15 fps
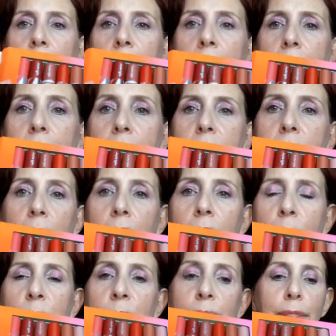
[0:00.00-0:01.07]
And
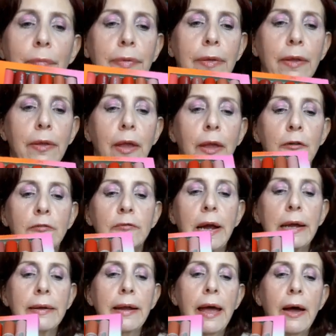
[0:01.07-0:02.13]
um,
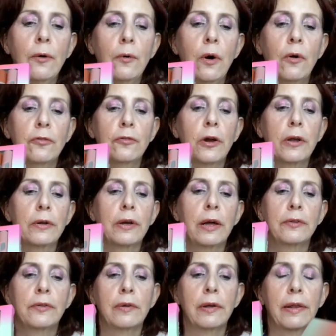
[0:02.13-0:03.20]
Right now, over at
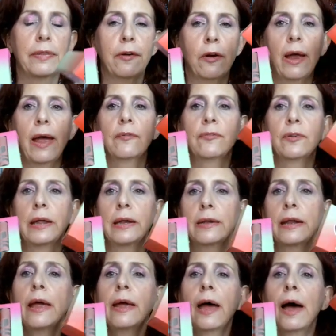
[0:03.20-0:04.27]
Ulta, they're having